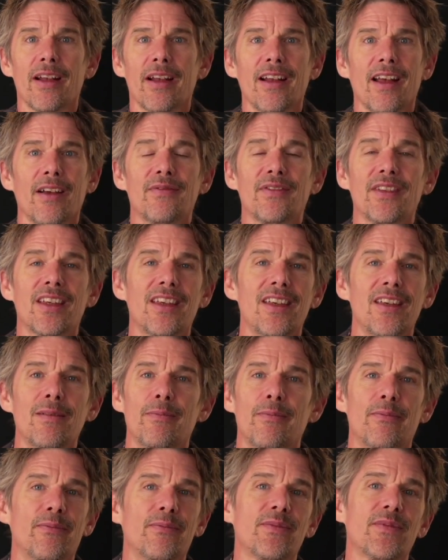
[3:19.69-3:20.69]
And I have to
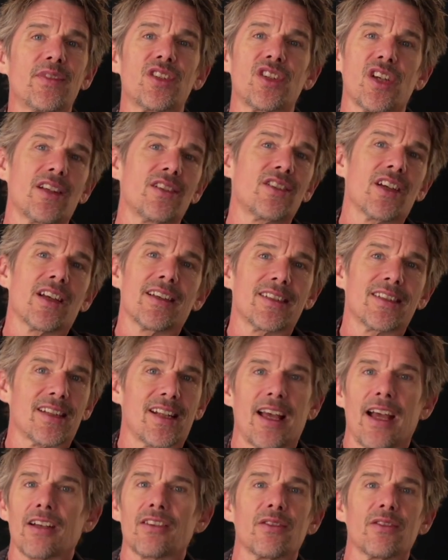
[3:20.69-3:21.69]
keep changing as an
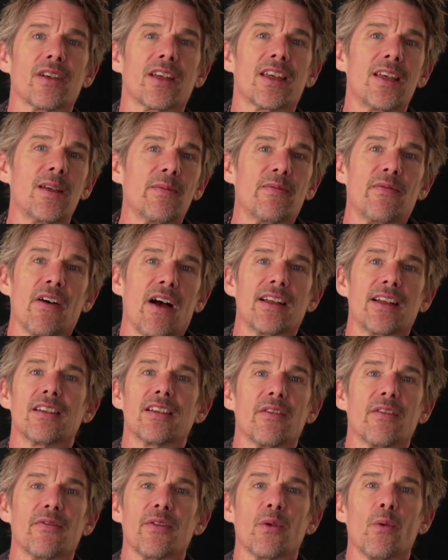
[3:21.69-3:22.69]
actor and keep finding
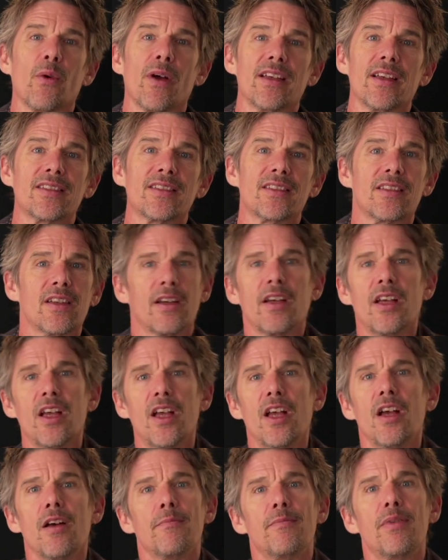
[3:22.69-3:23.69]
different ways to
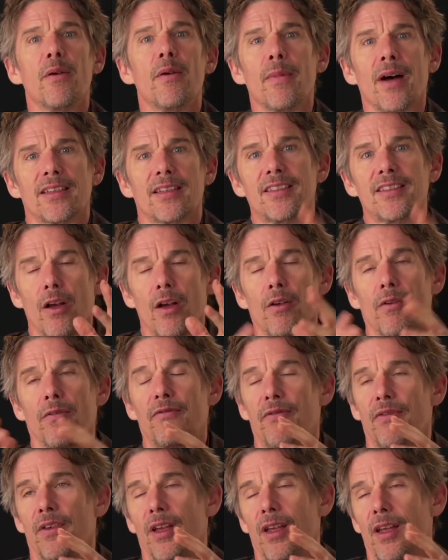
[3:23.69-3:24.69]
put
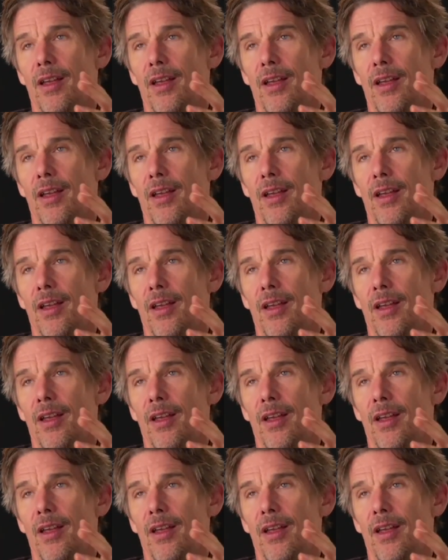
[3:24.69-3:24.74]
myself